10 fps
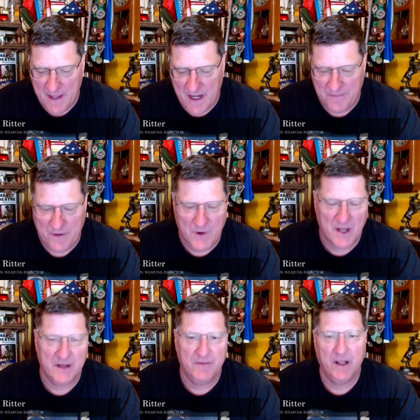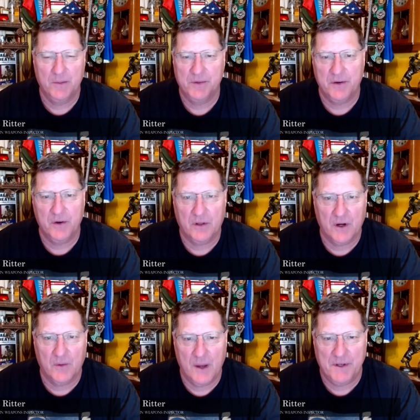that if Iran develops a
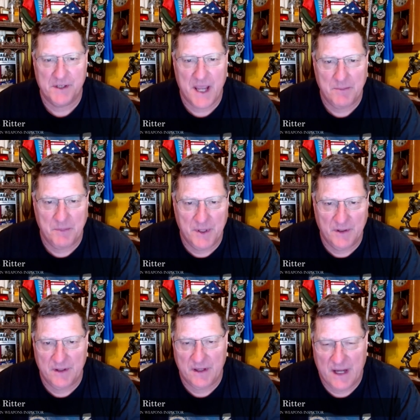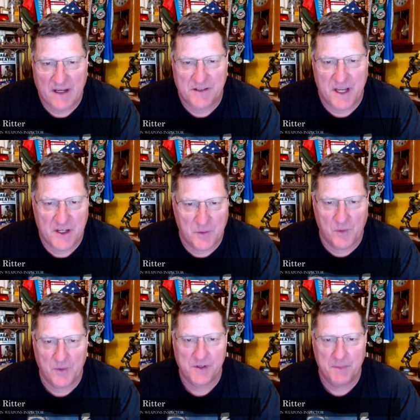nuclear weapons capability, the United States
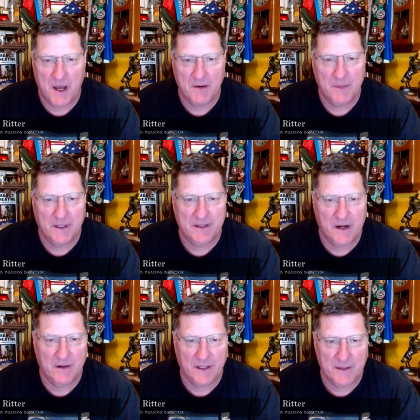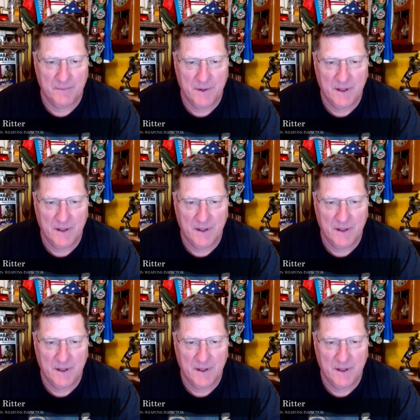will respond militarily.